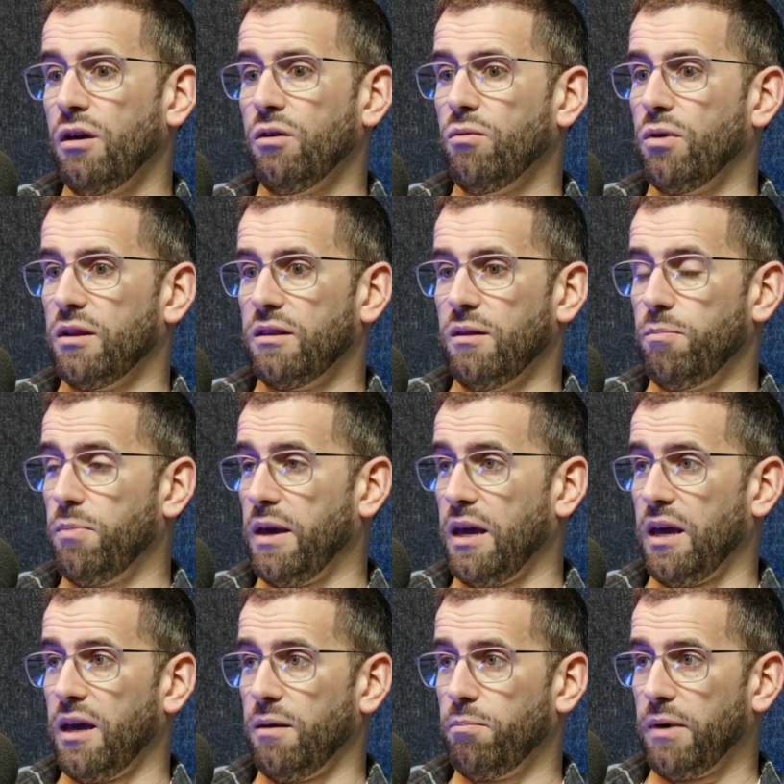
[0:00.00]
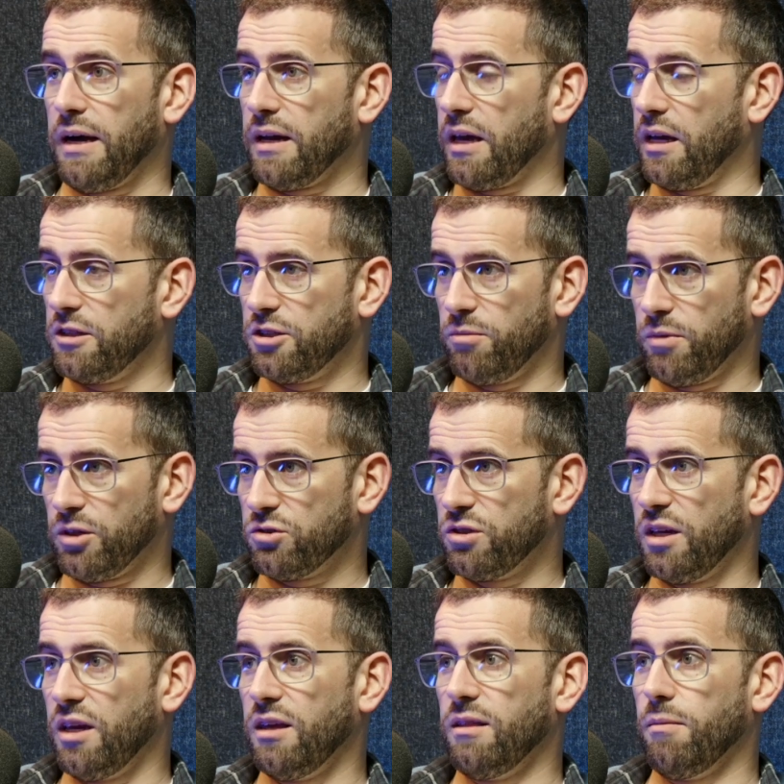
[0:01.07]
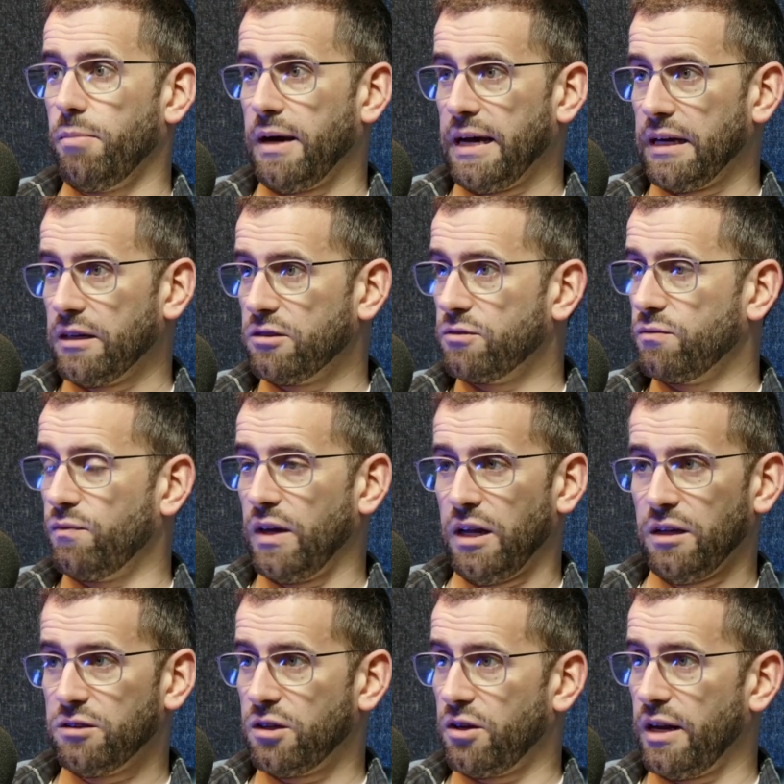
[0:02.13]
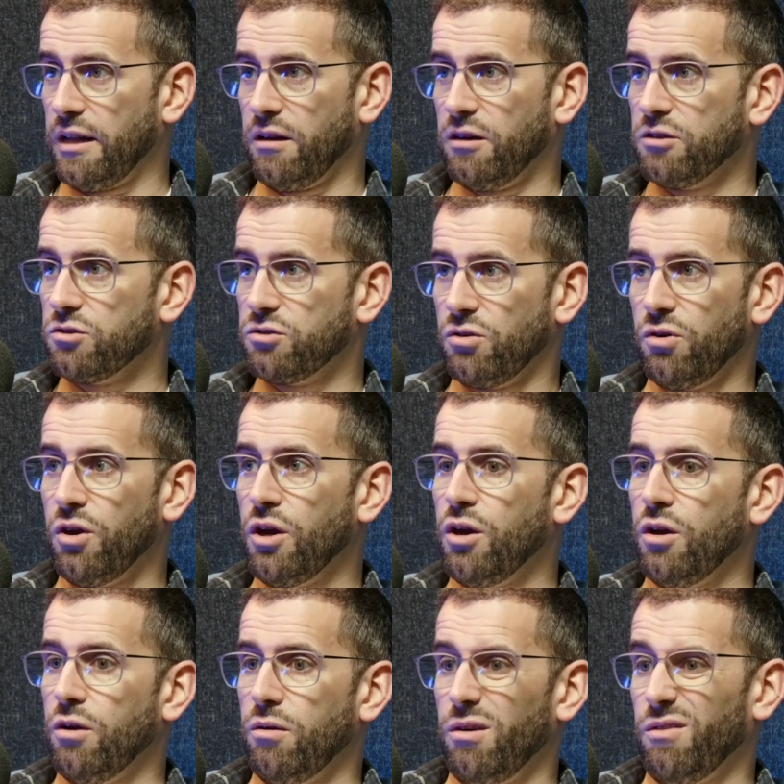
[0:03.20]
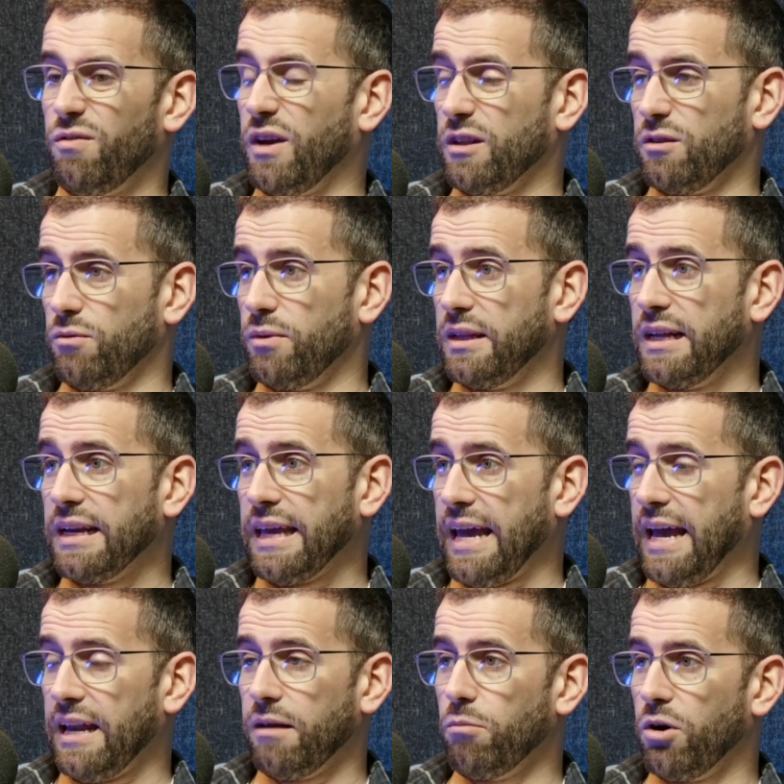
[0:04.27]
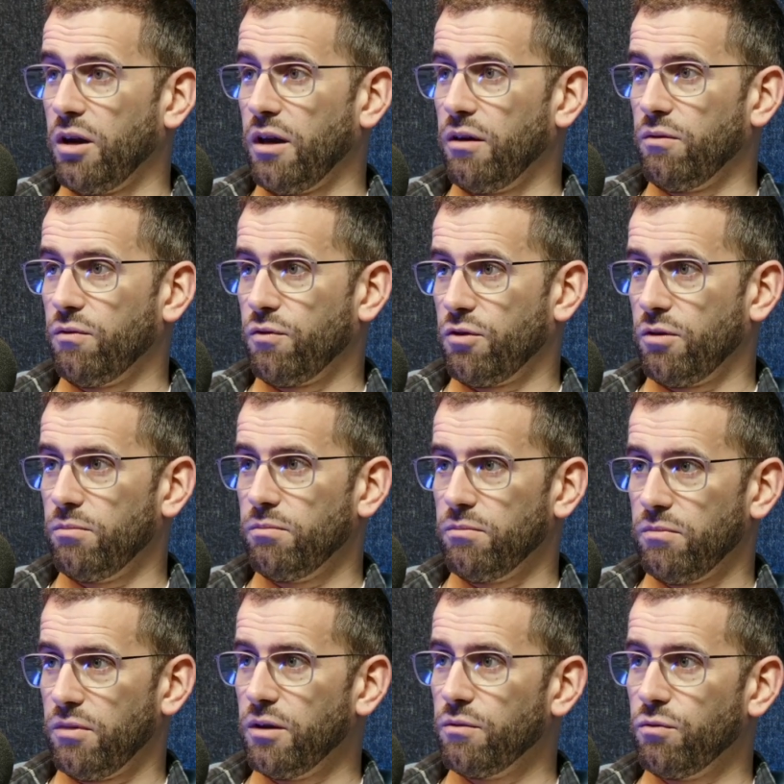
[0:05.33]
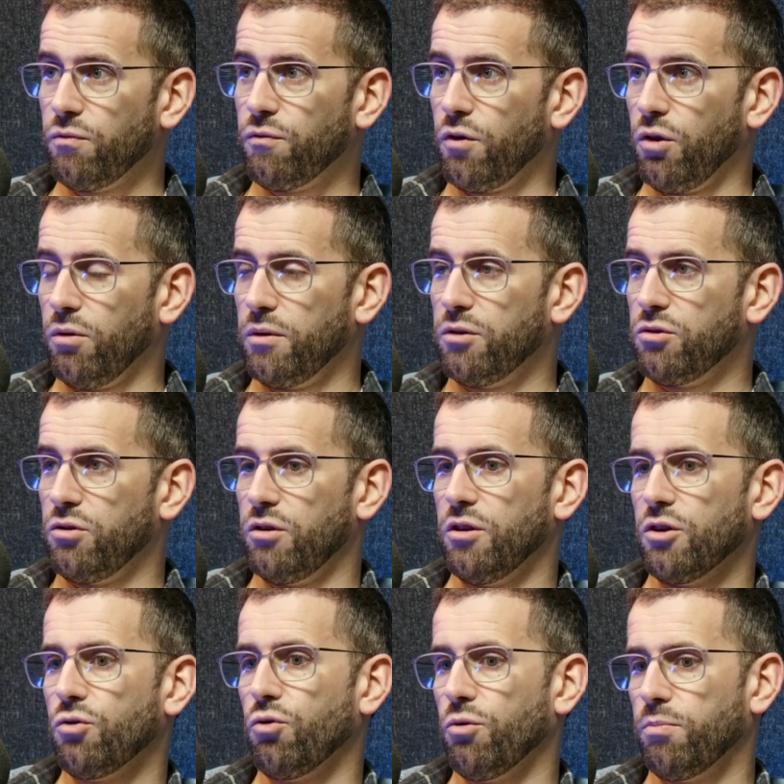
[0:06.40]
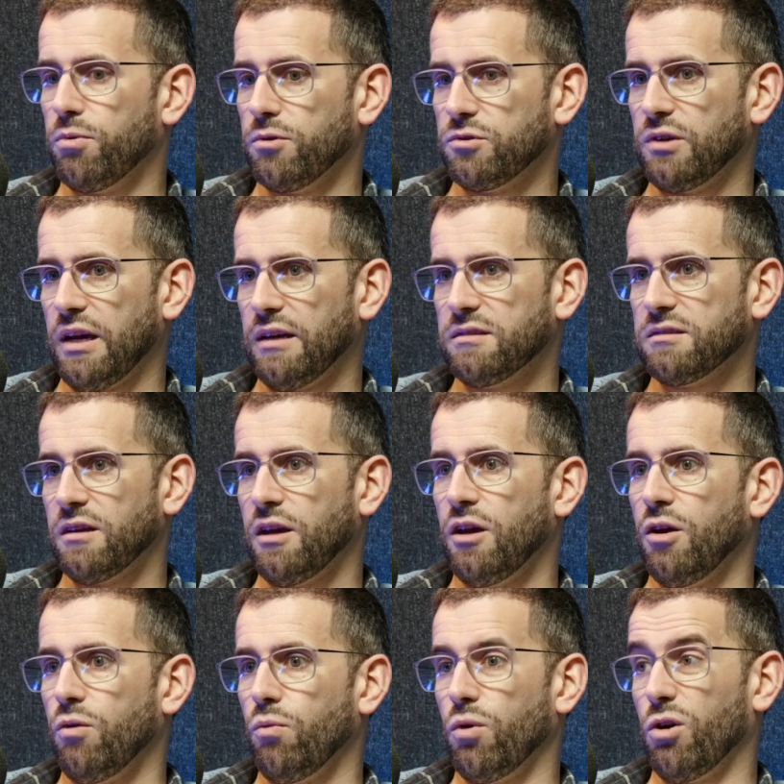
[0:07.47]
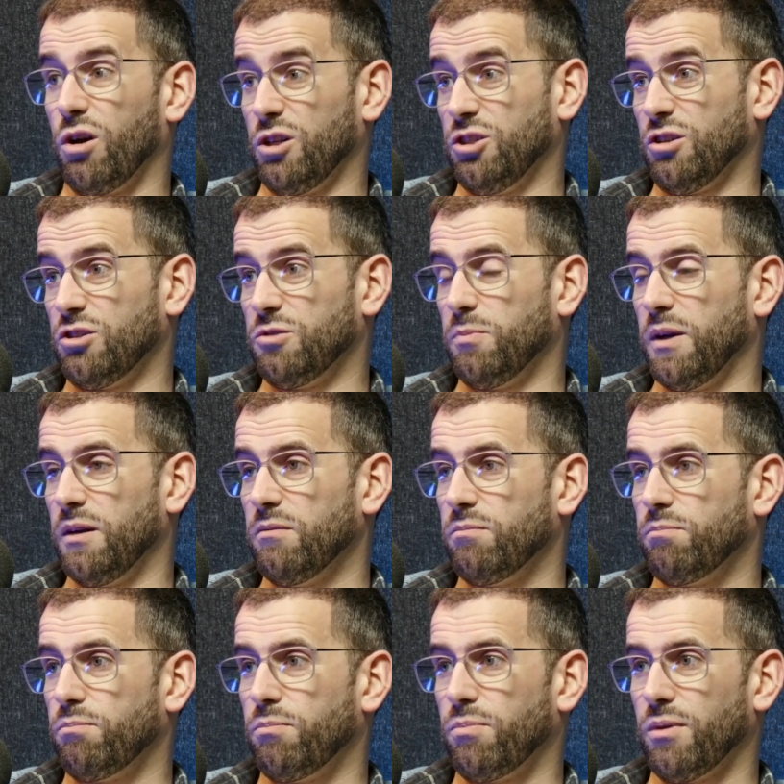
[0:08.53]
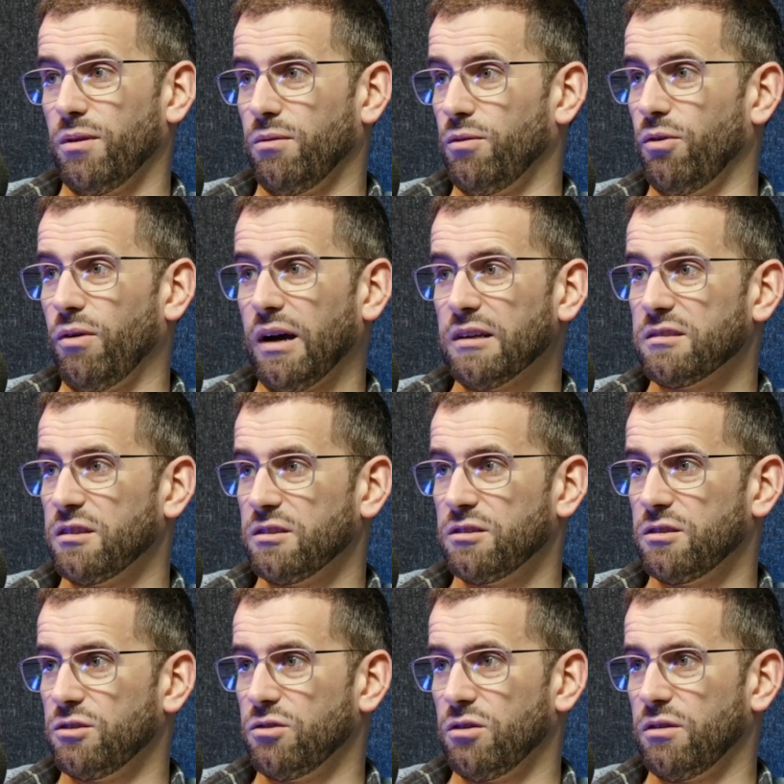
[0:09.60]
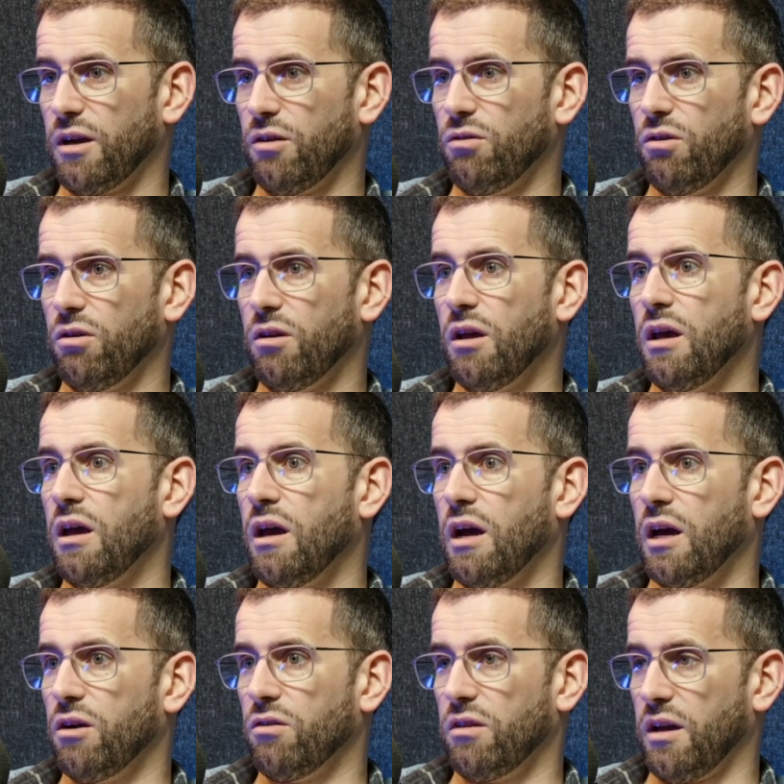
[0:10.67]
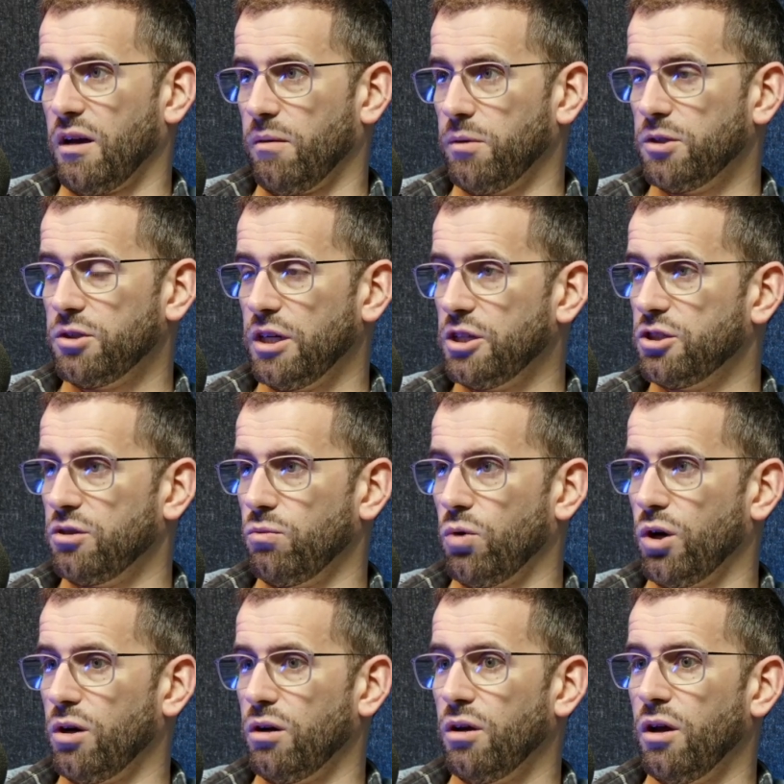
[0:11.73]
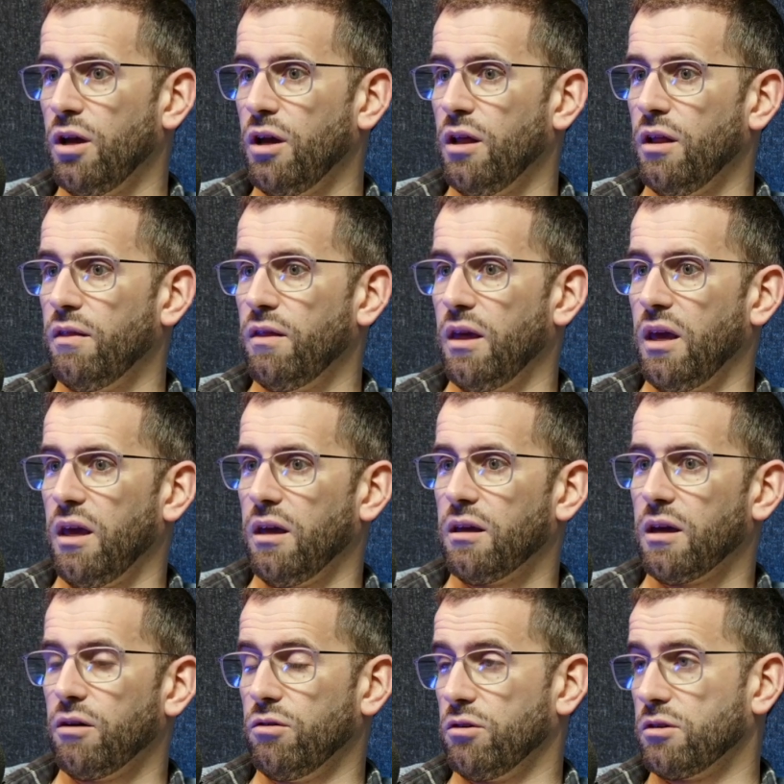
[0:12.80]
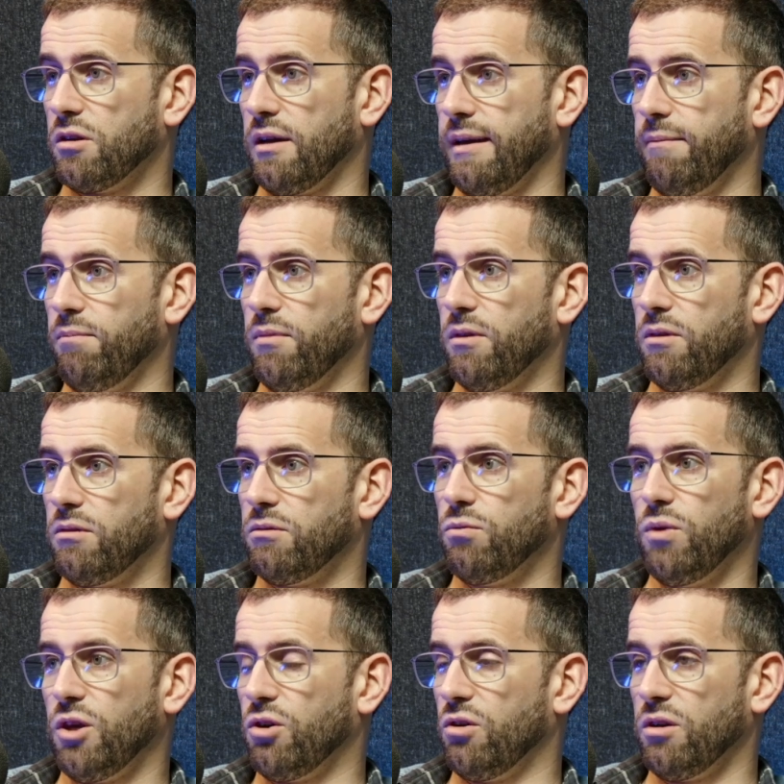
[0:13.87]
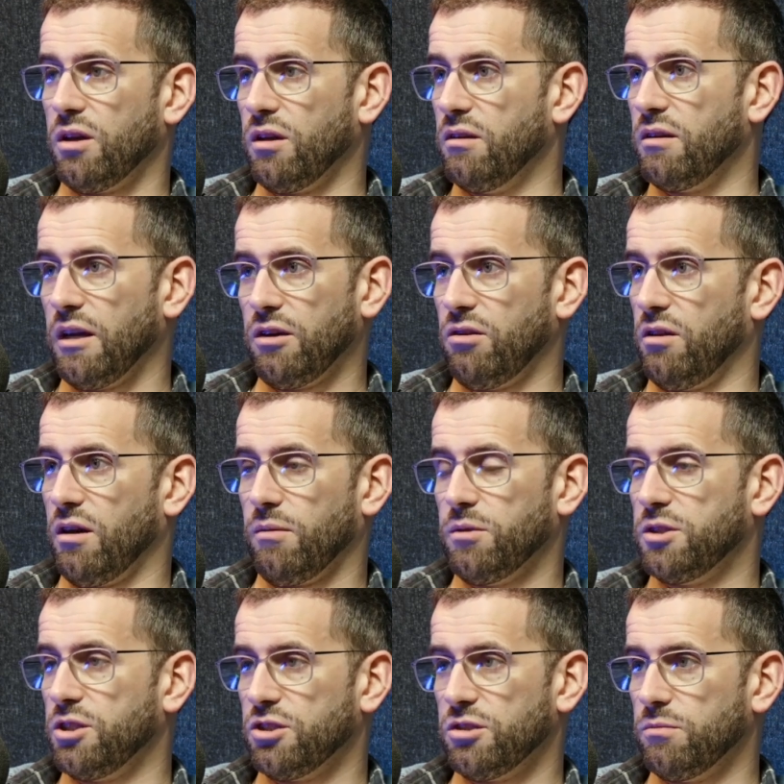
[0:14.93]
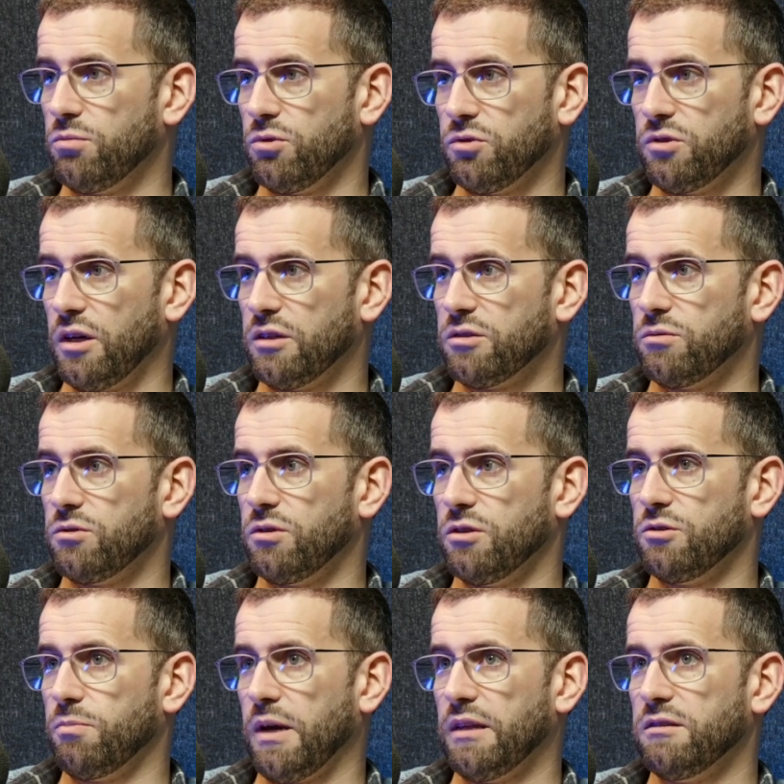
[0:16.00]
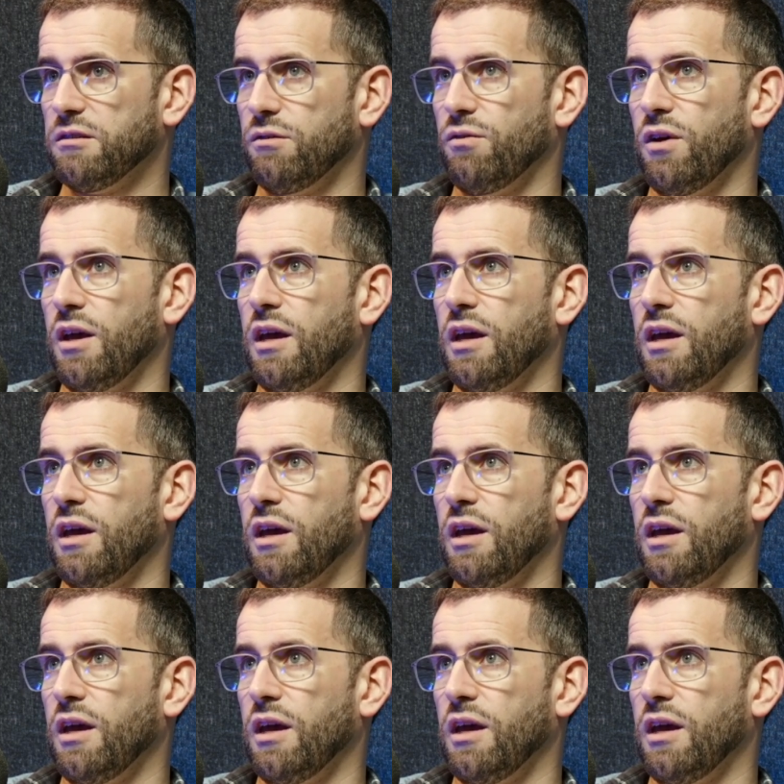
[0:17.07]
We had to pay back HMRC, the banks, various creditors. So effectively, we didn't get any money from the following through in the court process. We got a judgment, but there were no assets to draw down on. And on the arbitration one, they counterclaimed we couldn't continue the arbitration process. It was too expensive.